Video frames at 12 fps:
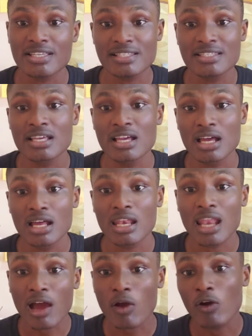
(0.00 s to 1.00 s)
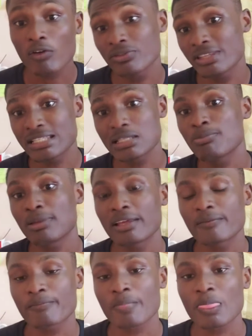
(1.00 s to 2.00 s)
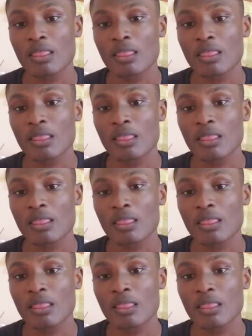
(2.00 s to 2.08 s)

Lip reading: is lack of discipline.